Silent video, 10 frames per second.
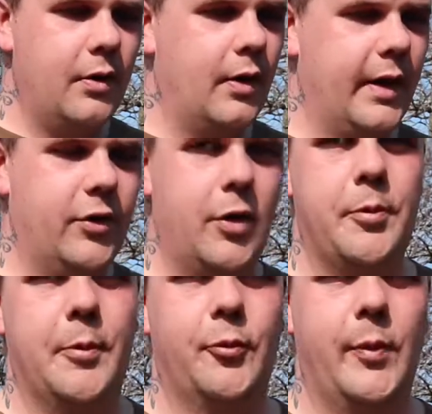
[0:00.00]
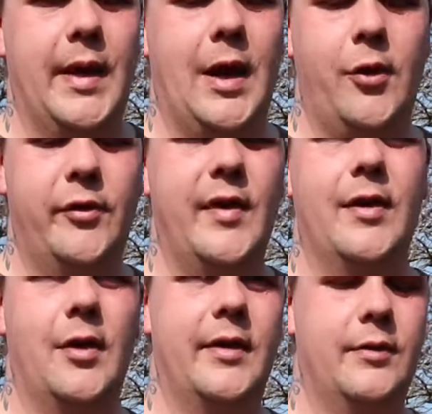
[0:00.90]
I had no problems with that. I just
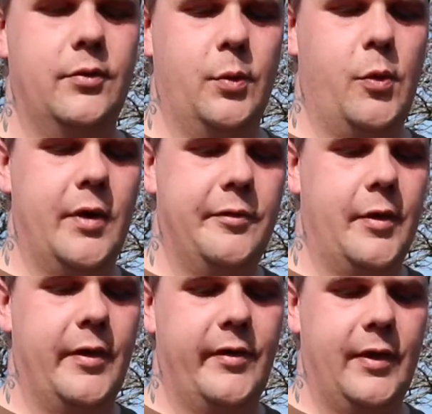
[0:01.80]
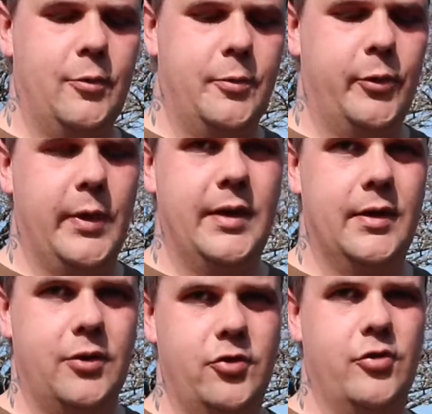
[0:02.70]
didn't like the Wi-Fi signal between
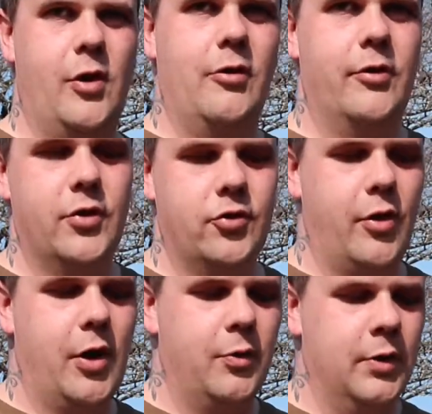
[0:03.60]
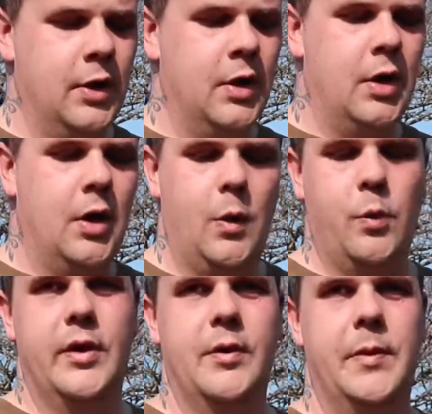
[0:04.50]
the controller and the drone. I
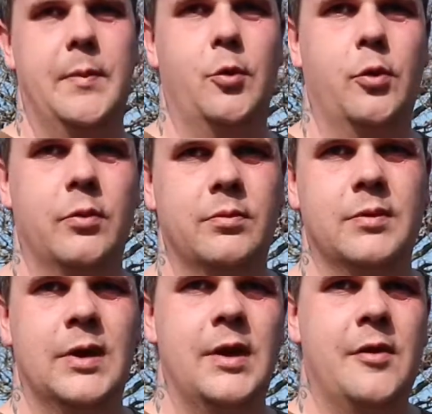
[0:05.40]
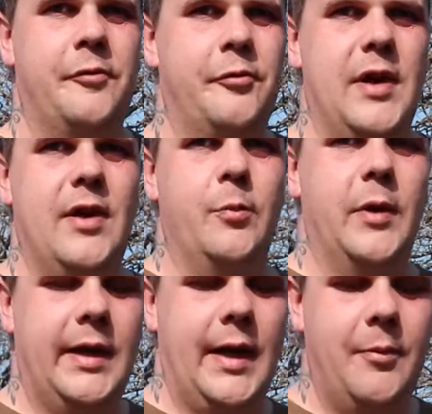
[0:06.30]
wanted a bit more freedom when
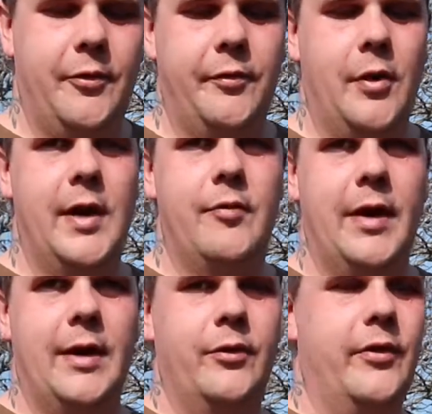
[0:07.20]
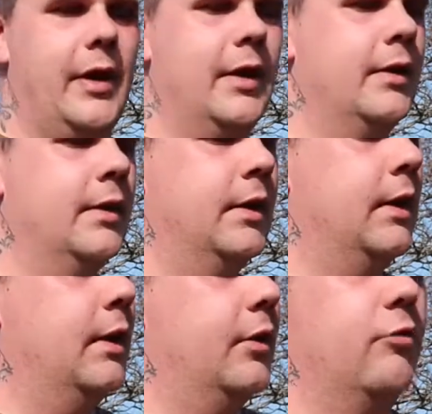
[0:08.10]
it came to flying around the
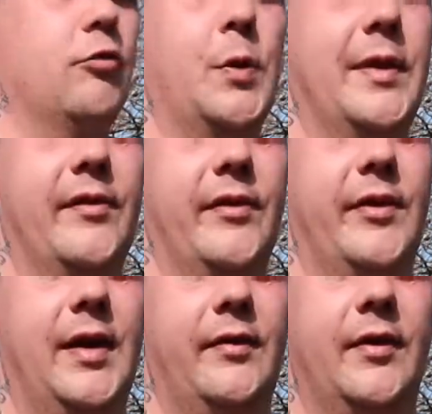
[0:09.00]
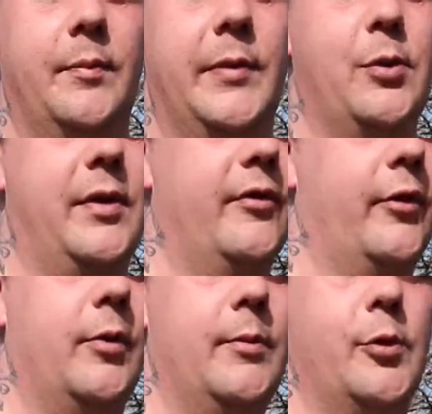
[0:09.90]
ruins and things and the buildings
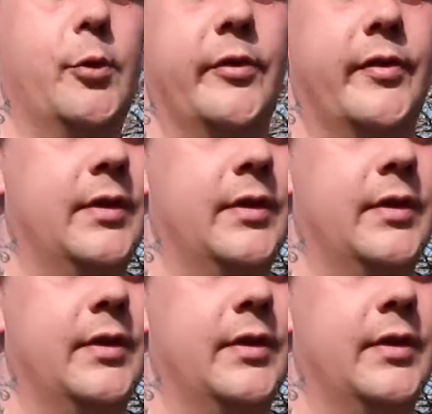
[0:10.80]
on the moors.